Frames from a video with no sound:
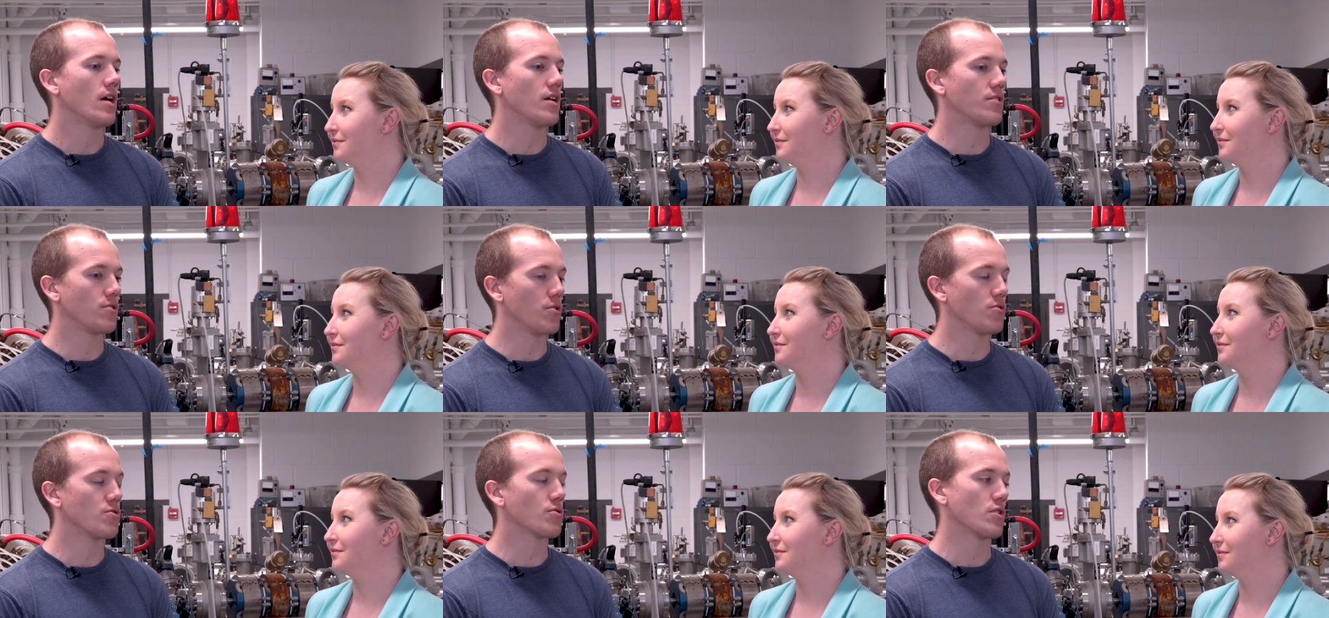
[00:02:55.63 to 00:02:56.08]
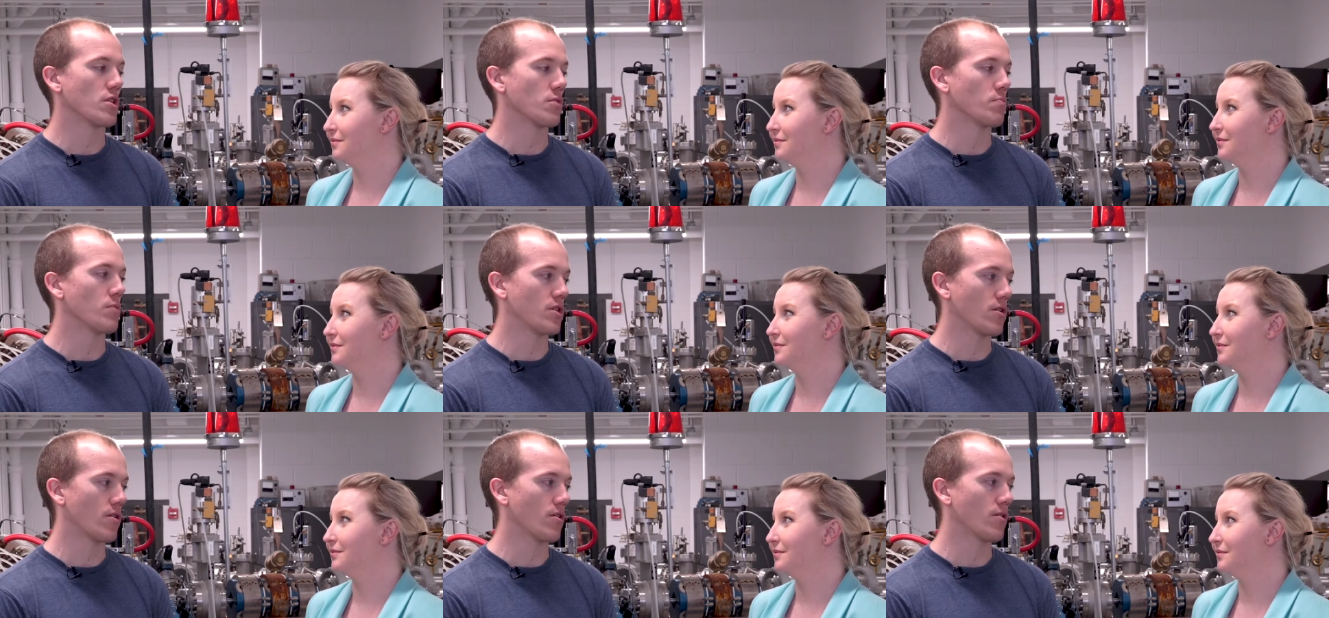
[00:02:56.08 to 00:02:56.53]
Speaker 1: it's usually
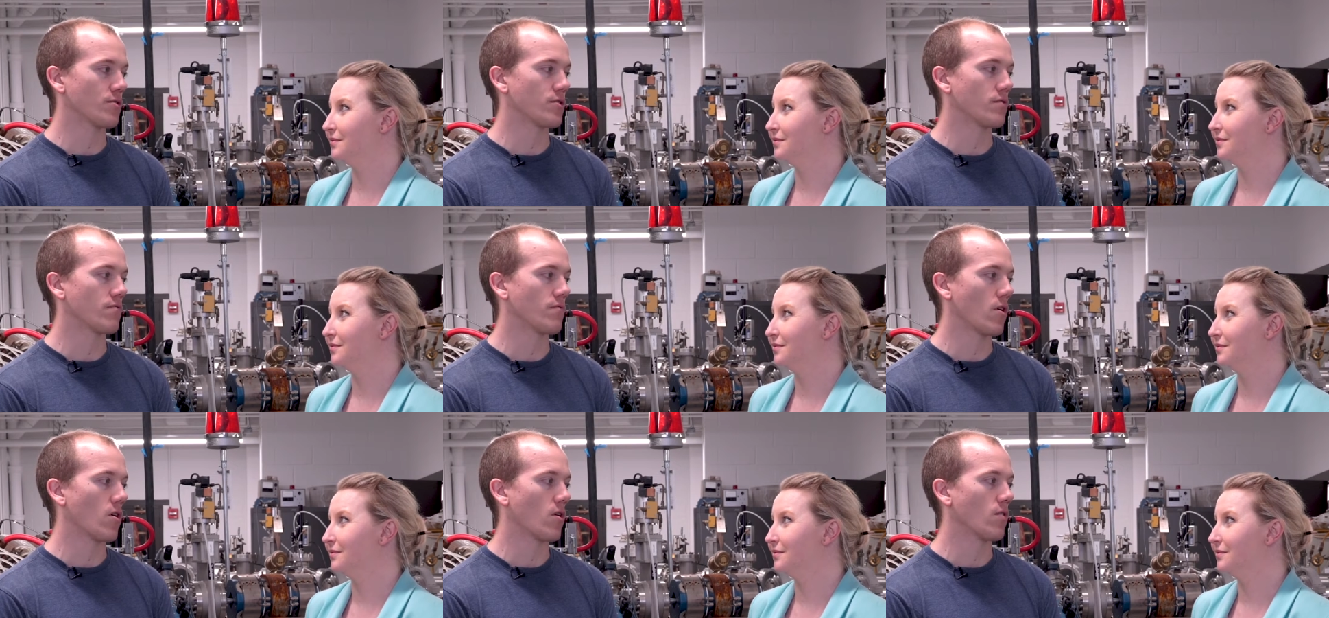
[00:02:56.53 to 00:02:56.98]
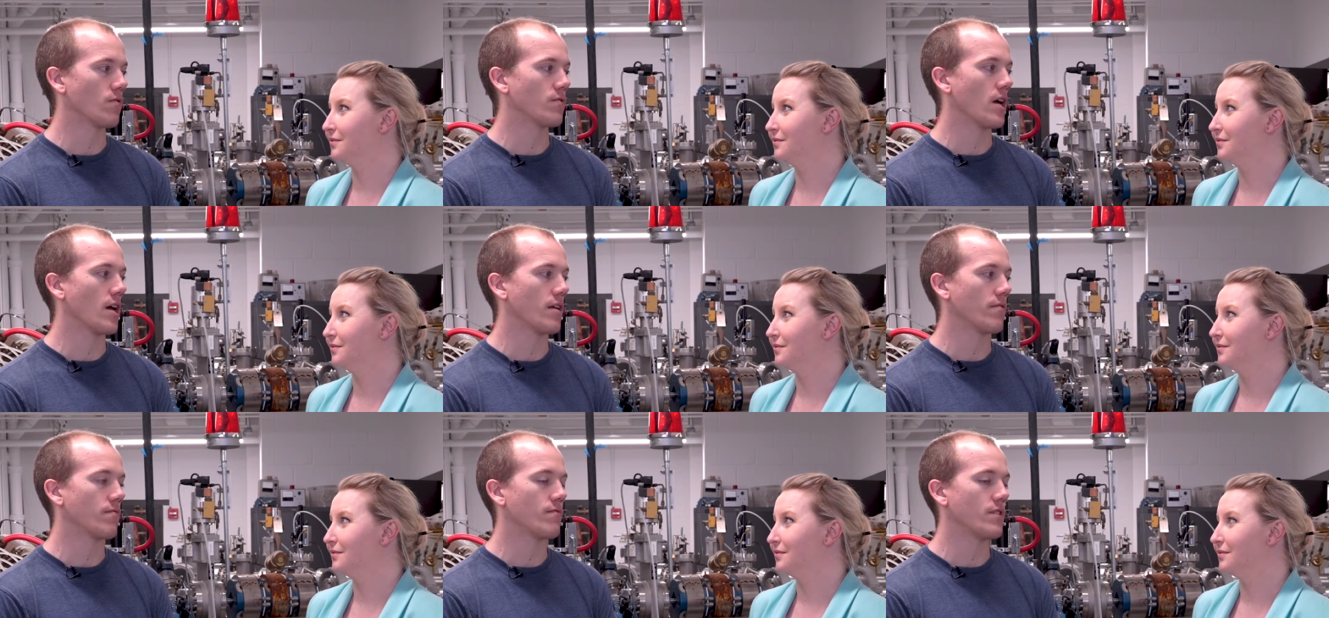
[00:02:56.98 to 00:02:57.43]
the materials
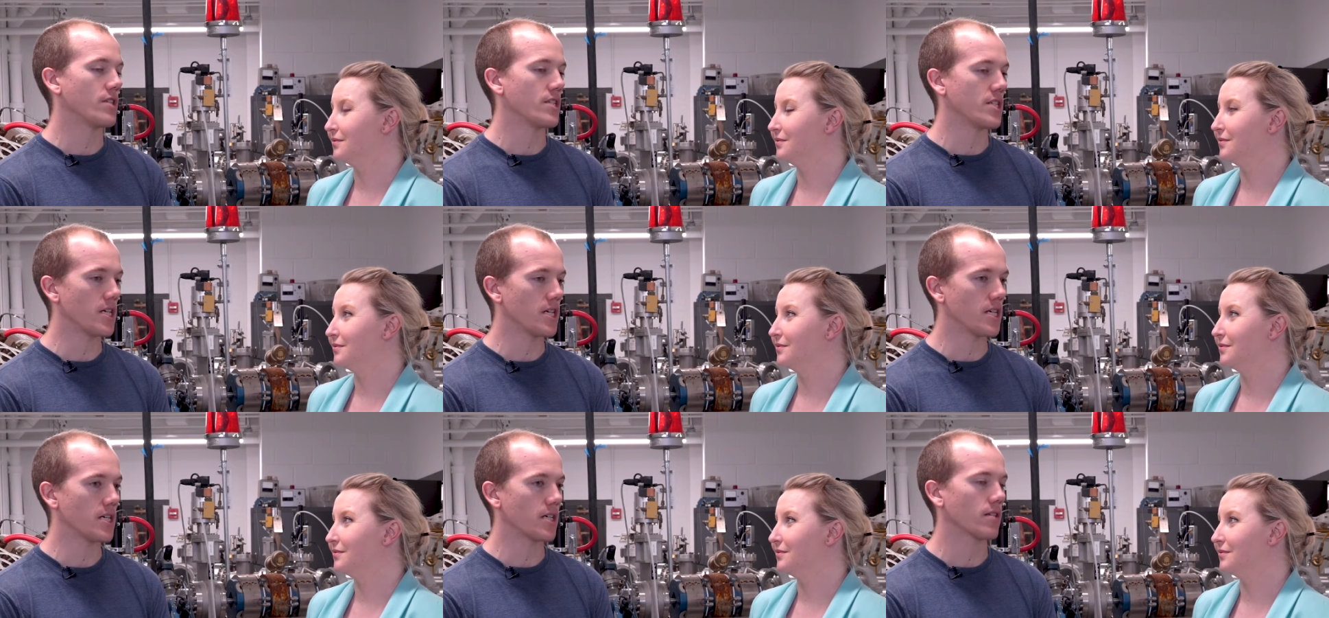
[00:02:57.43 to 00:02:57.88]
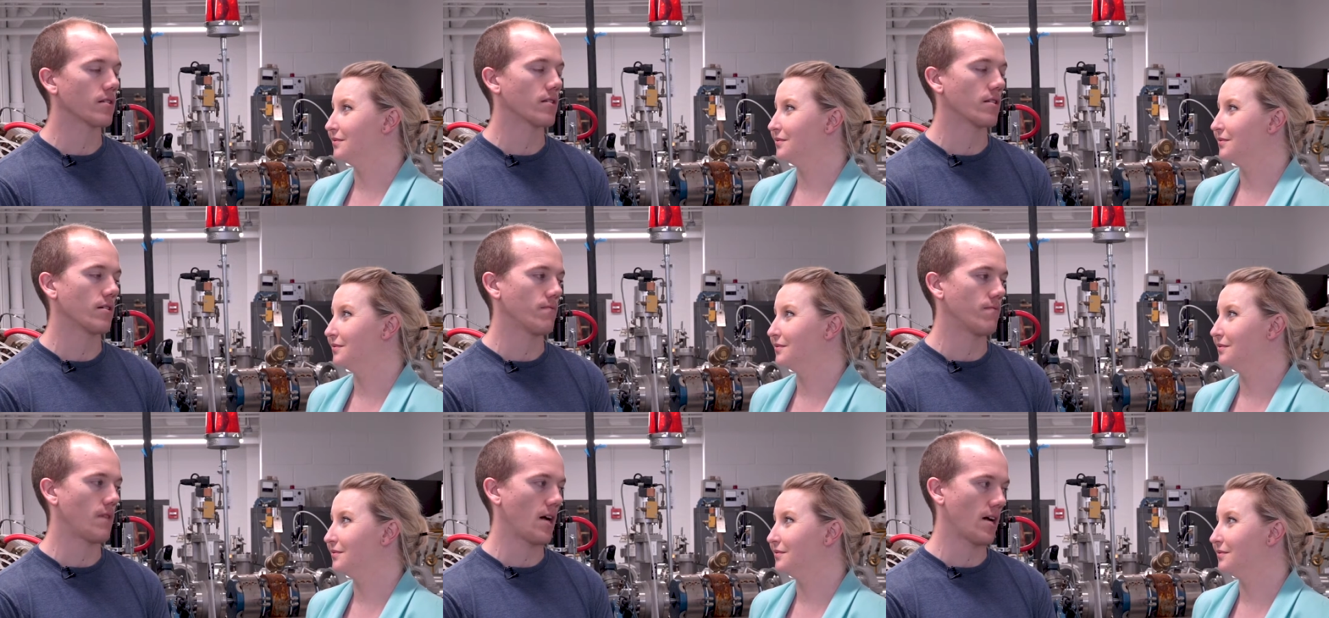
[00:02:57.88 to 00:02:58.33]
involved that fatigue
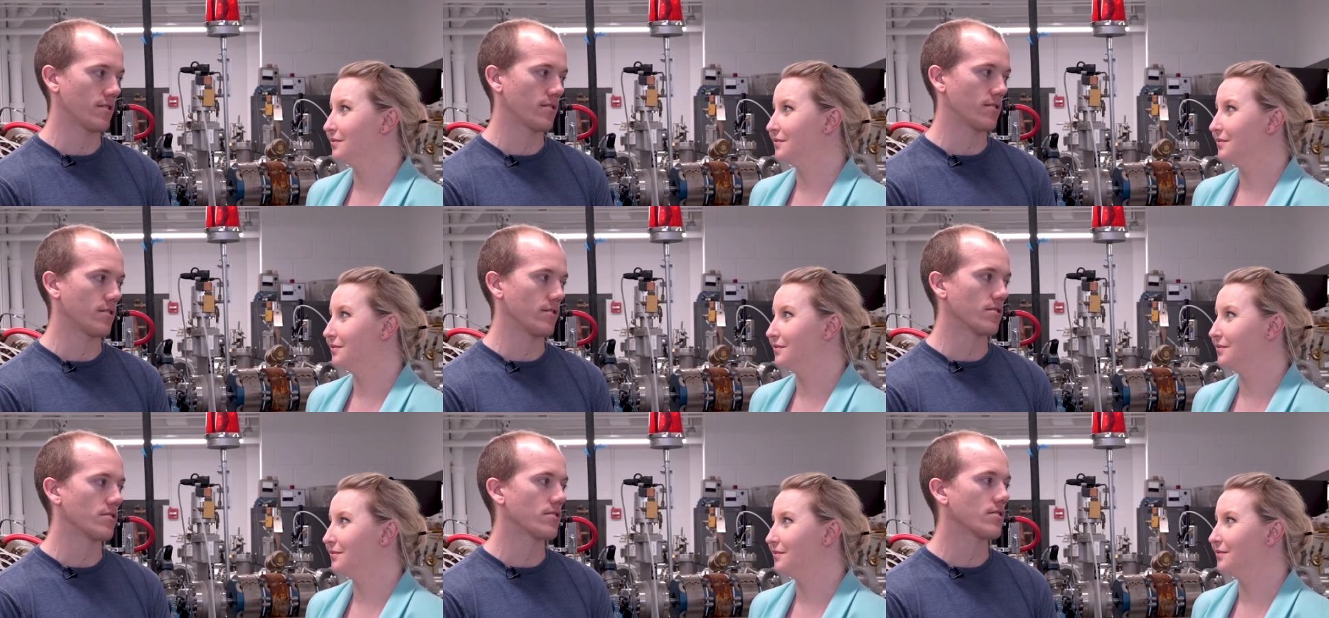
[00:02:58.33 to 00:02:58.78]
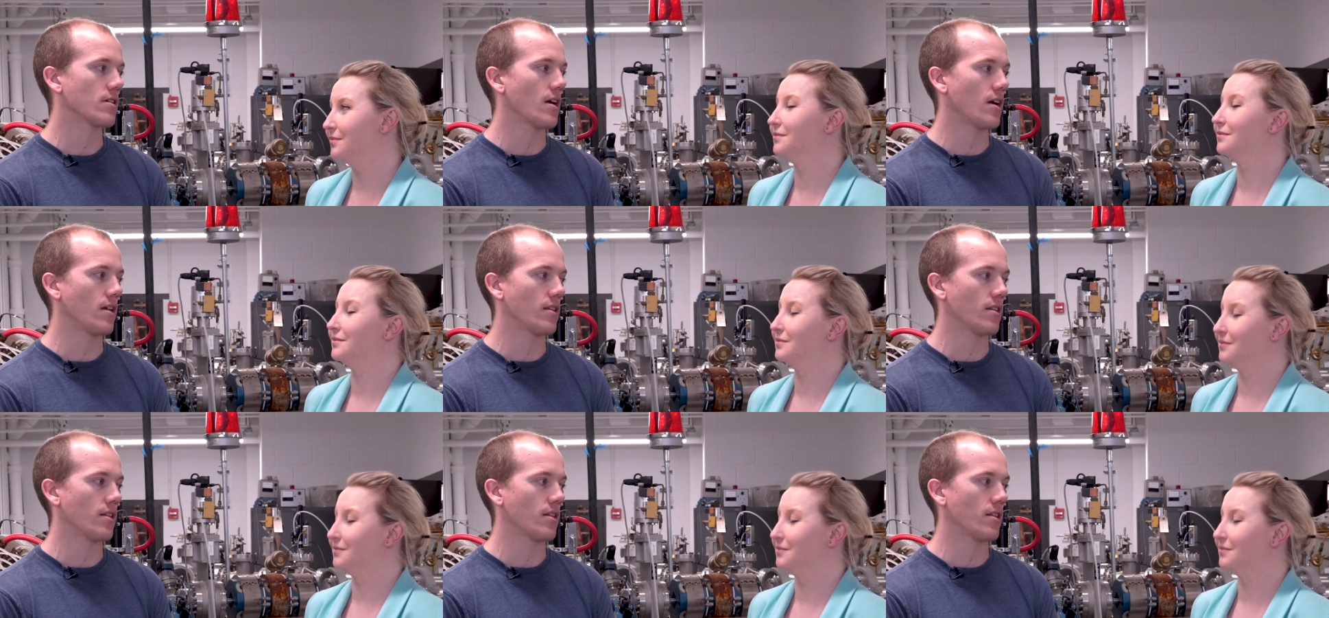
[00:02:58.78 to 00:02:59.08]
the fastest,